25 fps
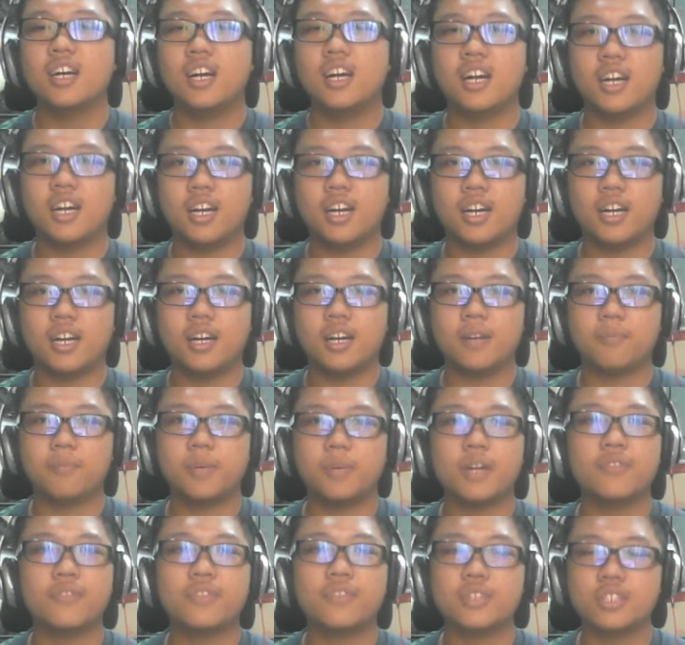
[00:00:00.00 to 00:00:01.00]

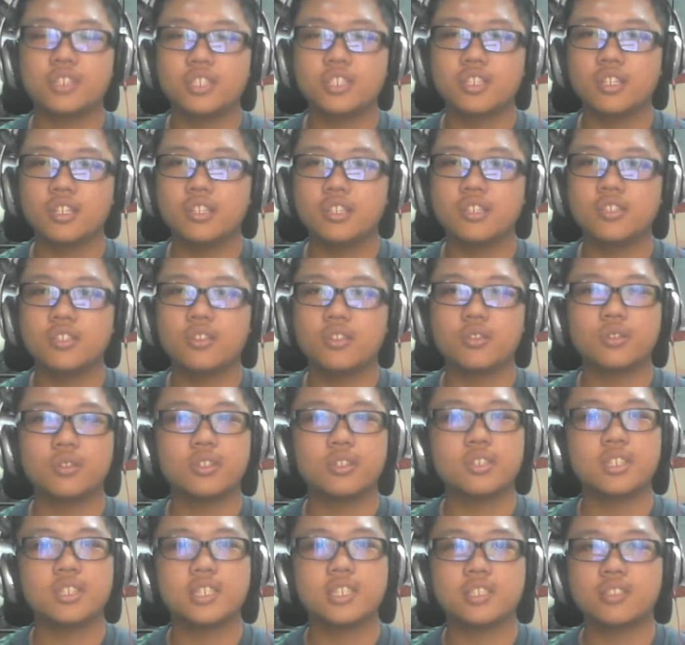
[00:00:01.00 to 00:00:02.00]
Unfortunately though,
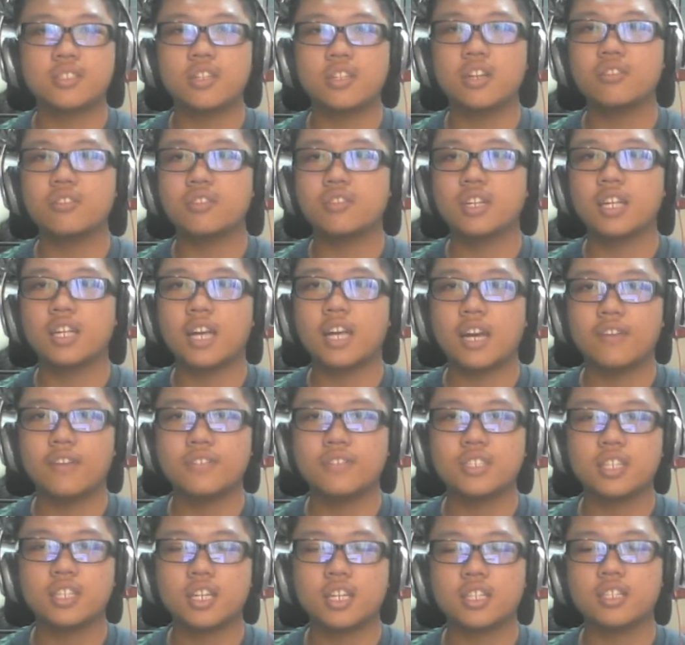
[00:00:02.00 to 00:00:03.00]
it does not really have
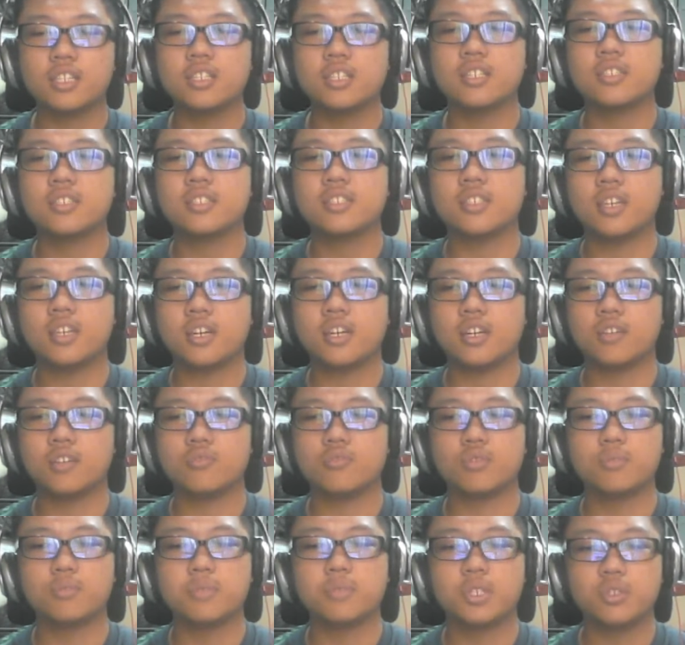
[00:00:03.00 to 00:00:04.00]
a title. It's
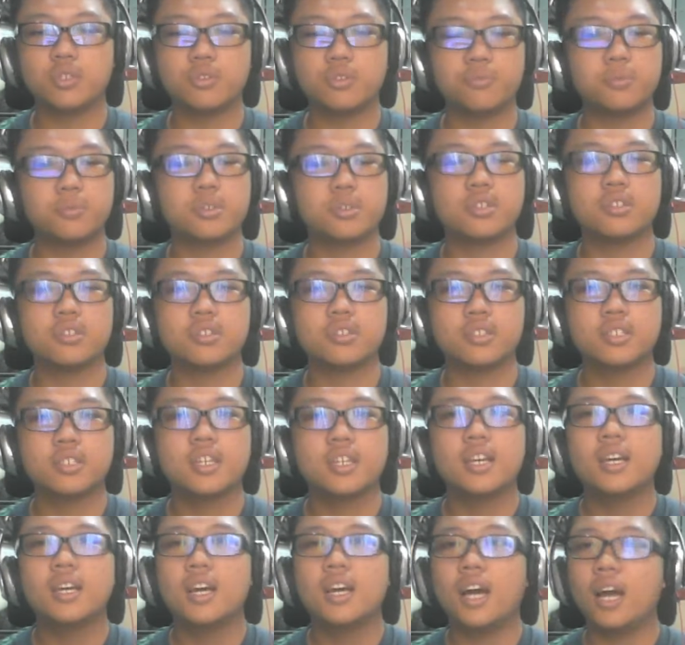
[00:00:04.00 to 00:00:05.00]
Roman numerals.
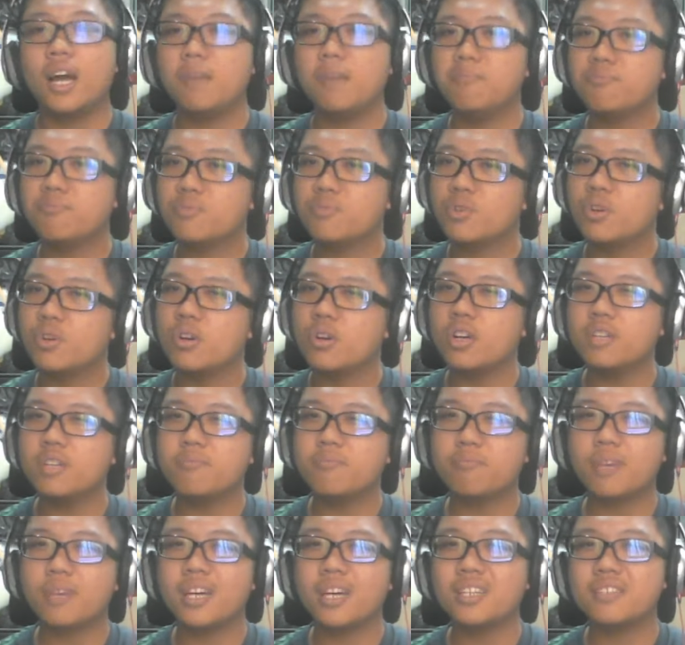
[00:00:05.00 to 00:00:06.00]
I'm
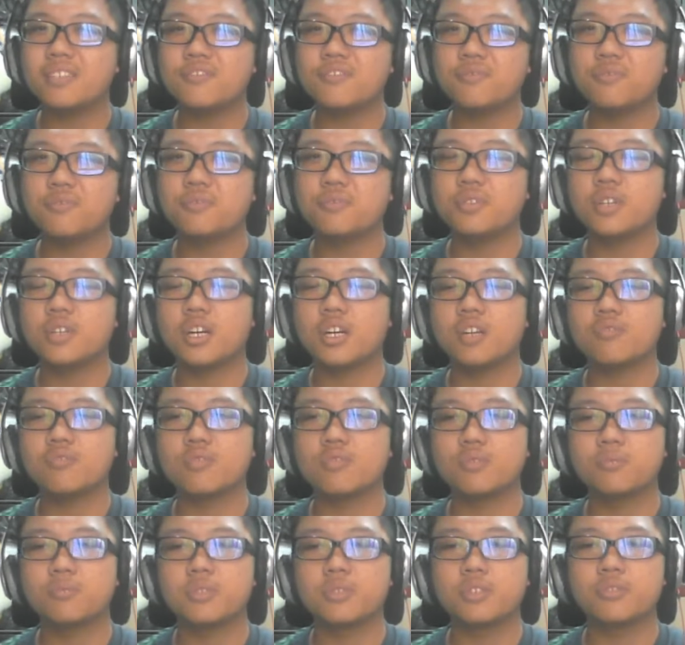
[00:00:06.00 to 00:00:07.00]
quite bad at
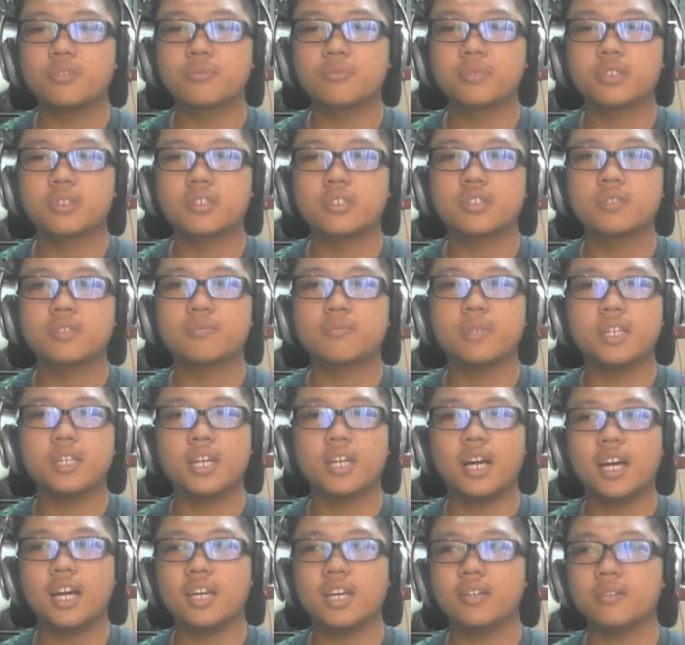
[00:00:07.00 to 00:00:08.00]
Roman numerals, but
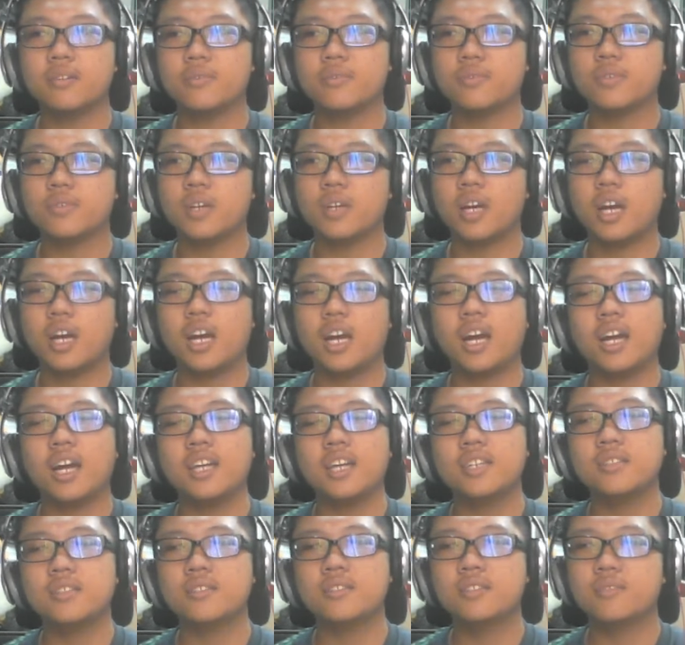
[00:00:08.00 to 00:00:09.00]
I
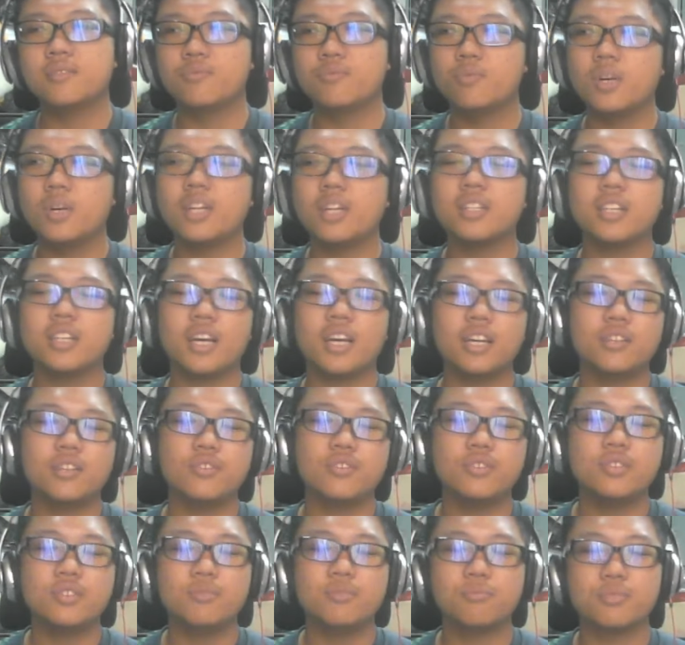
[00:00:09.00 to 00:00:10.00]

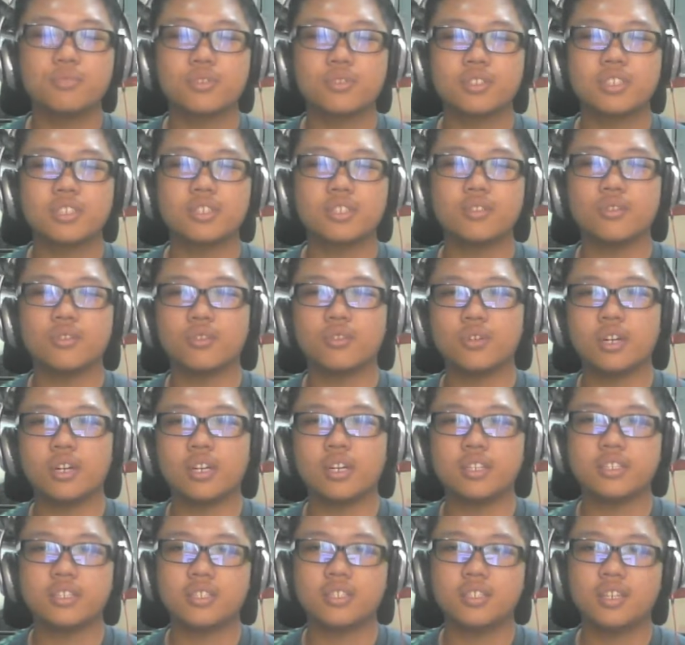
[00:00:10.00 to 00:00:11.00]
only mostly know
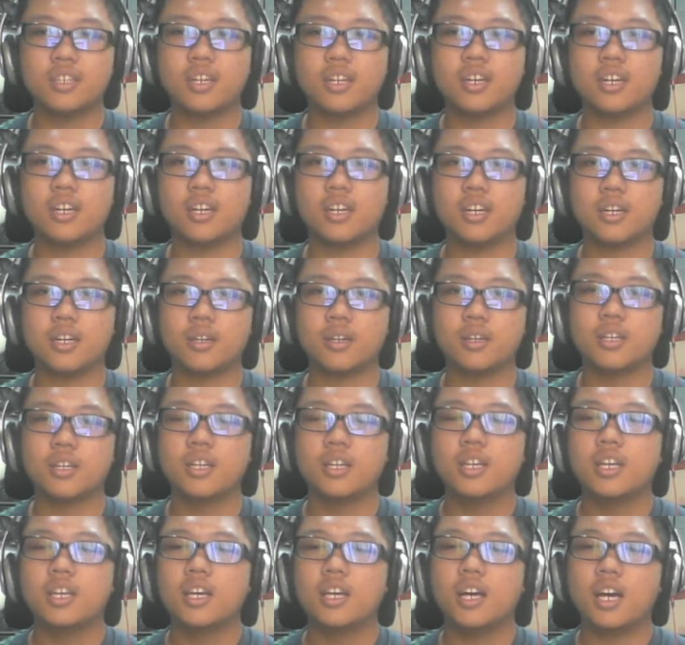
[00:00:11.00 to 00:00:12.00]

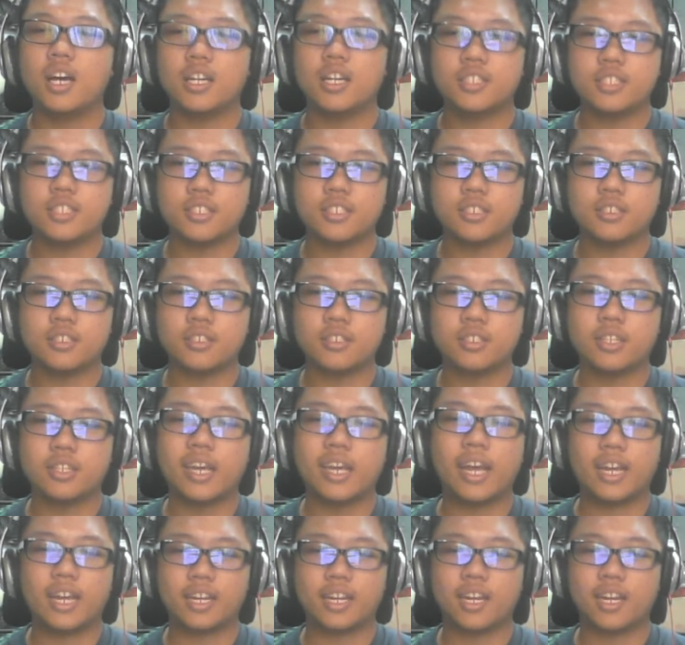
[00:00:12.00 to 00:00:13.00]
until
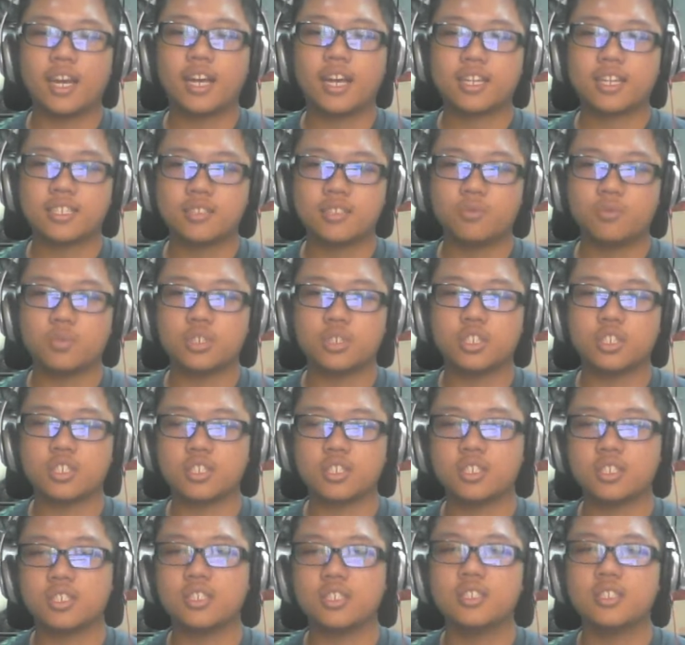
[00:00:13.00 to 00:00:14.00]
X, which
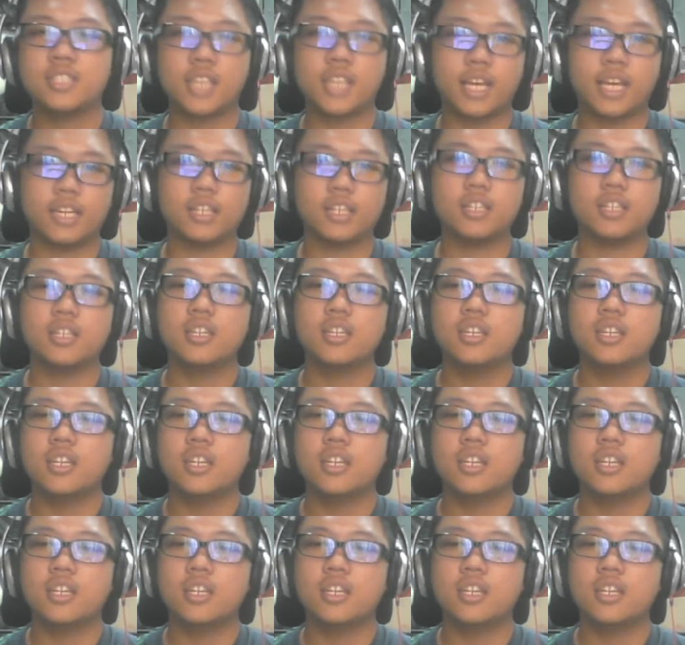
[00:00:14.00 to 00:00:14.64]
is 10.